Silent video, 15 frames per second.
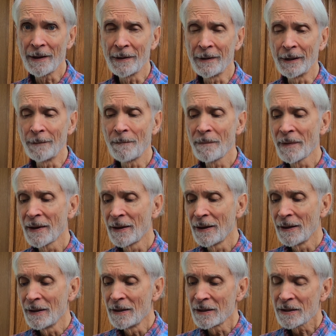in there.
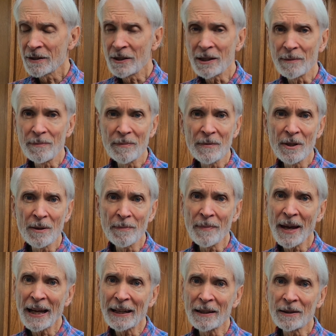So you can
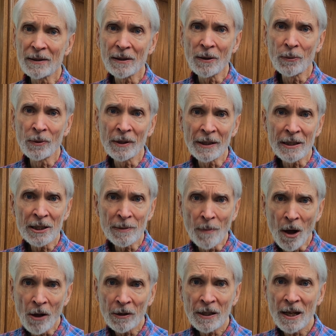make a really
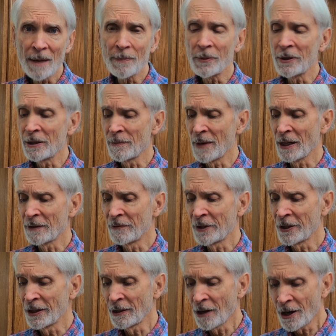small cup, or you can make a
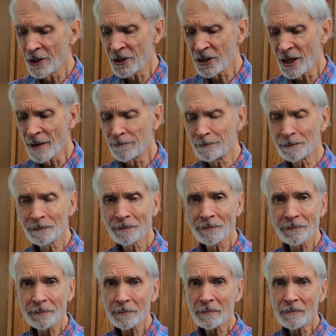very large cup.
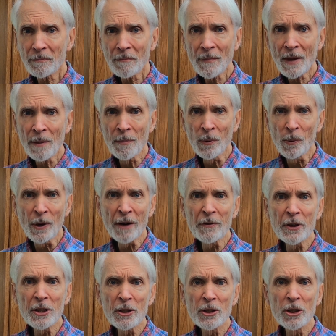But
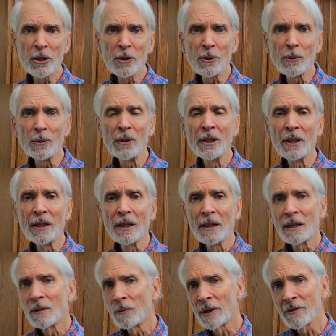whatever you do,
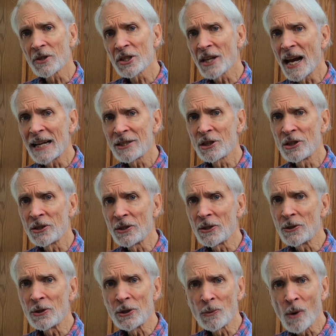whatever size you
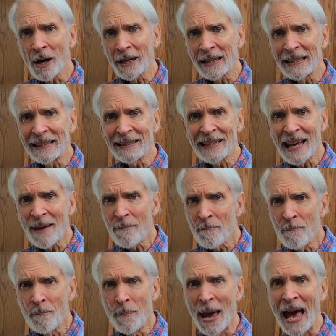use, you want to get
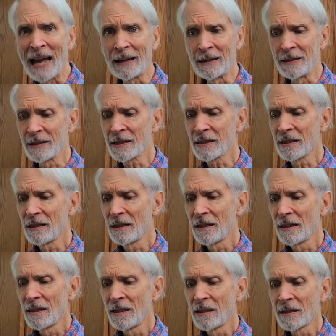that balance
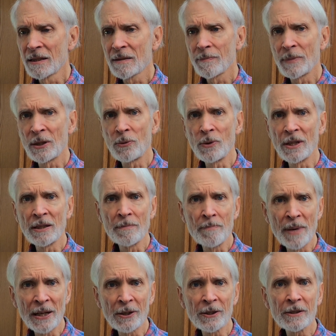between the
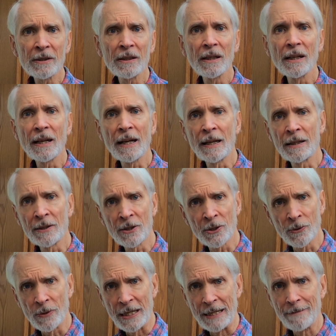bitter and the
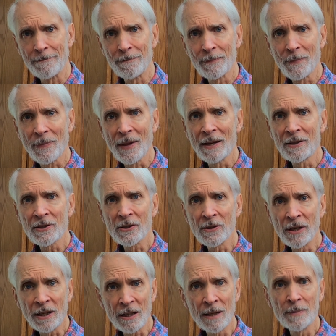sweet so
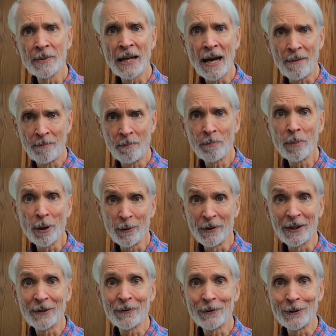that it comes out
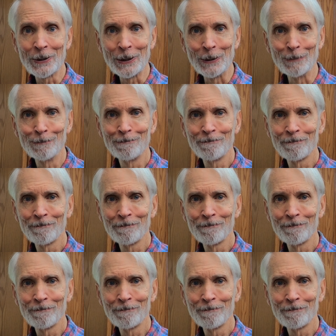perfect for you.